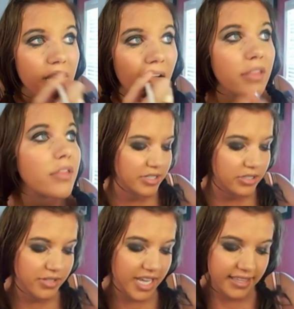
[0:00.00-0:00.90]
Okay, now
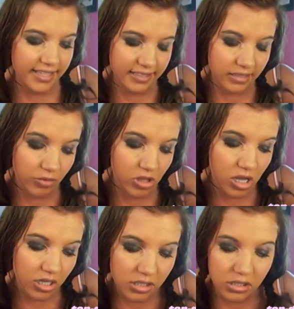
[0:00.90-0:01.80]
I'm going to take this
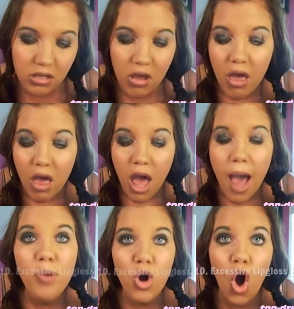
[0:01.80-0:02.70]
lip gloss
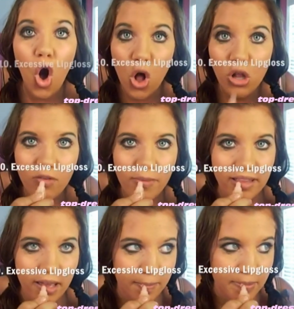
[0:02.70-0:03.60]
and put
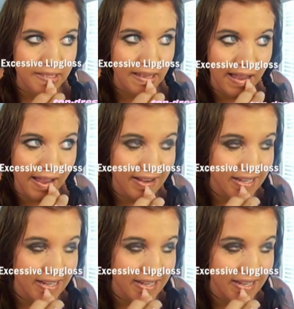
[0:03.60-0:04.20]
all over my lips.